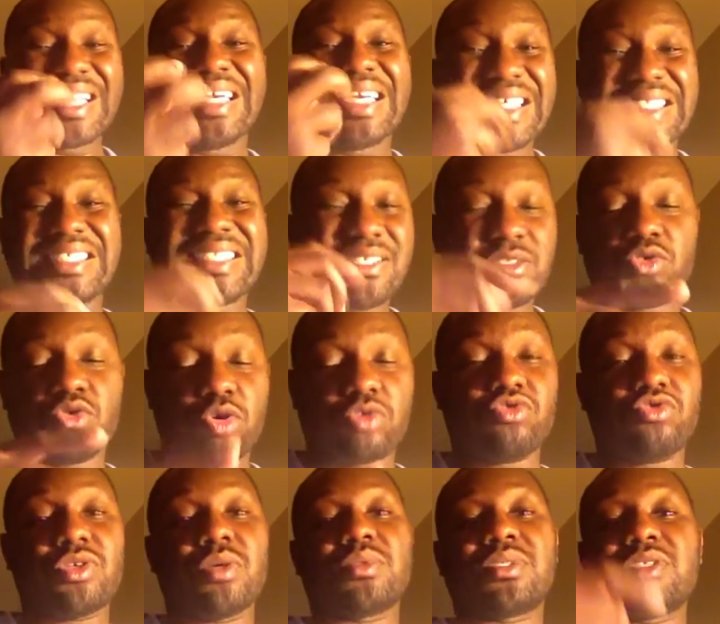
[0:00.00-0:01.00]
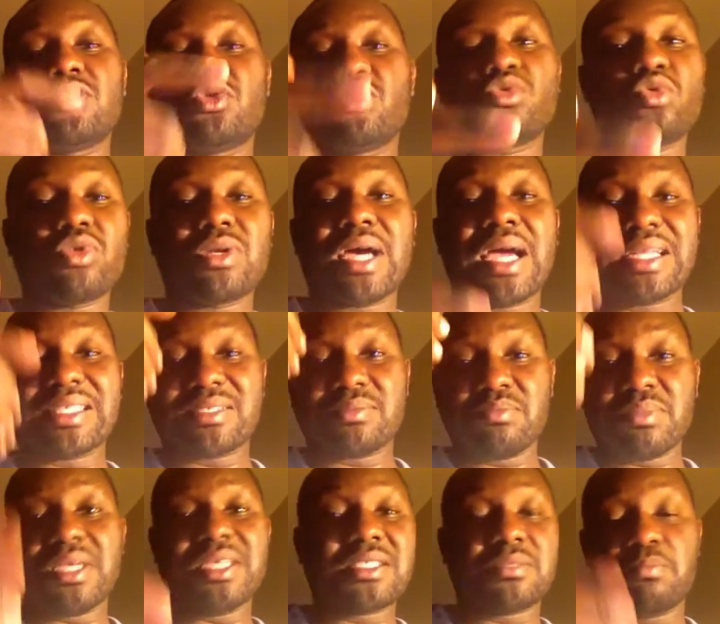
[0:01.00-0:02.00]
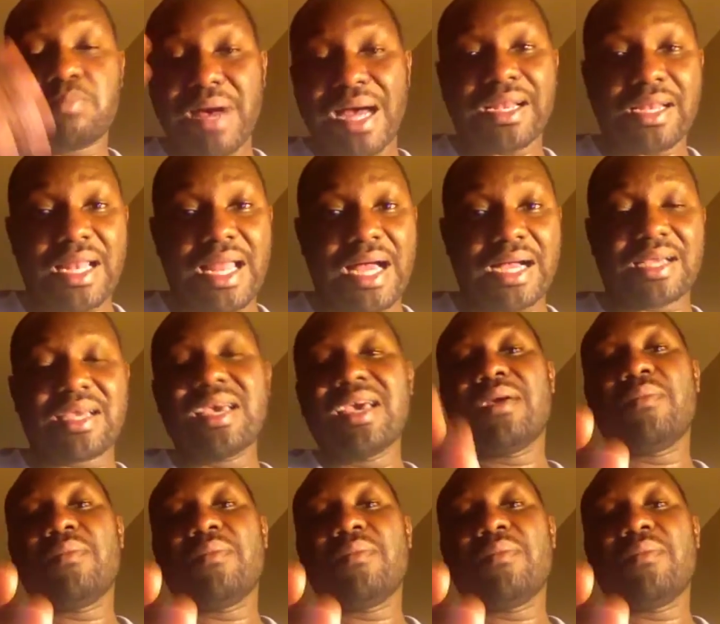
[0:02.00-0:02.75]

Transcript: eating in your dreams, do you know that it means bad luck,